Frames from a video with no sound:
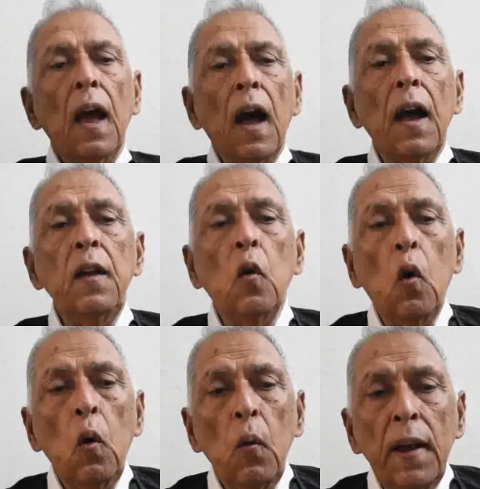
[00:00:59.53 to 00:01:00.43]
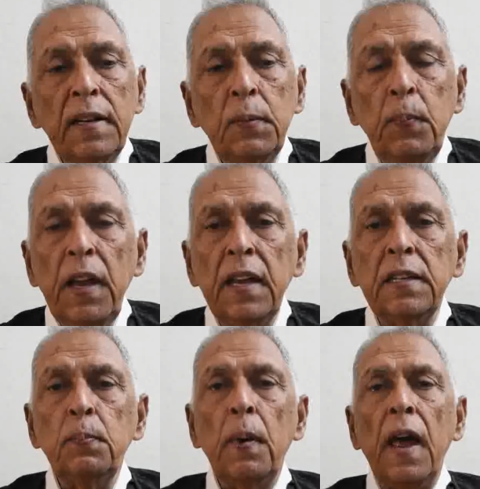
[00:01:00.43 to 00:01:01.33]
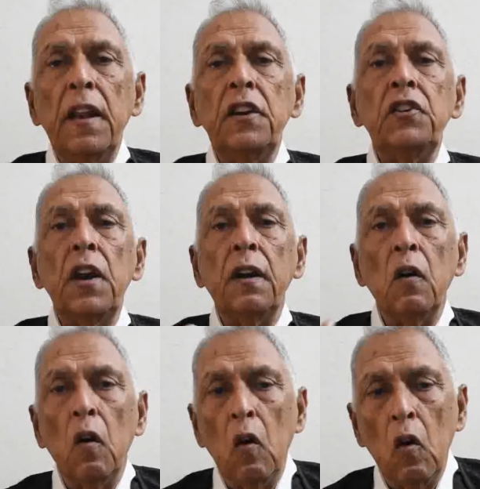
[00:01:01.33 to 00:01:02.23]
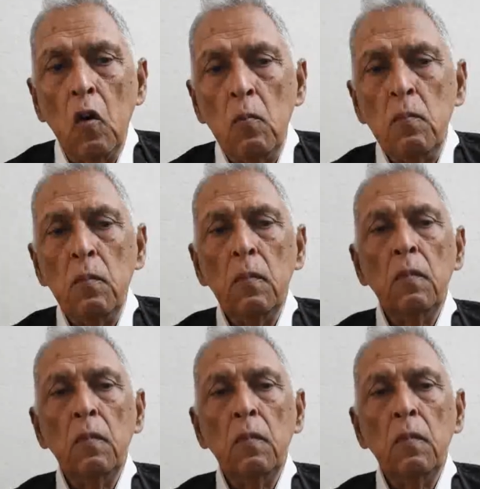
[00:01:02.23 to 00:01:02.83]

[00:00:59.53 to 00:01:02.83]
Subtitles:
I always speak Spanish at home.